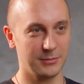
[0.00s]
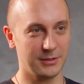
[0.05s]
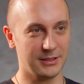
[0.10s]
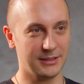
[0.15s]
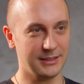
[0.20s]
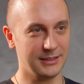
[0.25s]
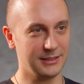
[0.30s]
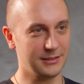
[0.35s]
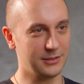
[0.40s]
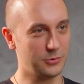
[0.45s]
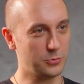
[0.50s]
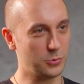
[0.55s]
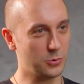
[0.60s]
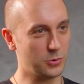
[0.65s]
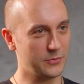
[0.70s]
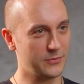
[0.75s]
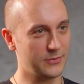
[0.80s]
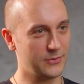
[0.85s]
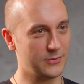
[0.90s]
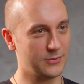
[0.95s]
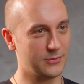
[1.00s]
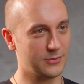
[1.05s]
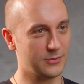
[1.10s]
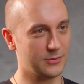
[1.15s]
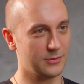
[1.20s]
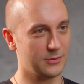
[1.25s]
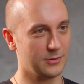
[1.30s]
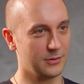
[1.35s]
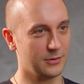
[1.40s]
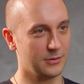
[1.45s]
But I think the
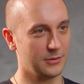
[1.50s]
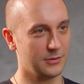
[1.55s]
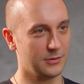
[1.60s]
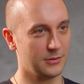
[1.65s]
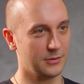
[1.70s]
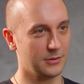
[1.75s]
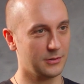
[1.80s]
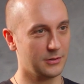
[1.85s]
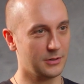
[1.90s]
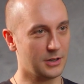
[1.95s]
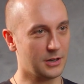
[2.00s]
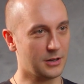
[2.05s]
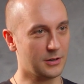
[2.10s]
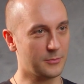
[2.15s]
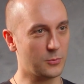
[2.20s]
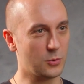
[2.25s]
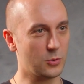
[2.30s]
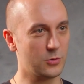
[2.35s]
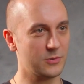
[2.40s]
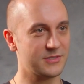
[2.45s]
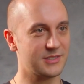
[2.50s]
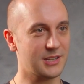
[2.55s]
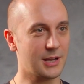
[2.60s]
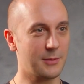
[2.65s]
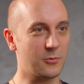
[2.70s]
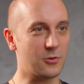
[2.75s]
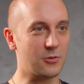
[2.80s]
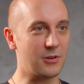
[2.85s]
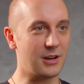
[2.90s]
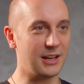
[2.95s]
dwarves are more
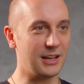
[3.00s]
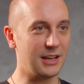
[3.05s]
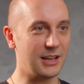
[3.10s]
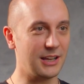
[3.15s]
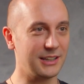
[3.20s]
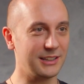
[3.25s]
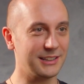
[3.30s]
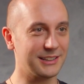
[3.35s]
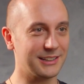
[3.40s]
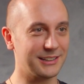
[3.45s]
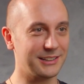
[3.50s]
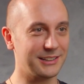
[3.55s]
samurai-like.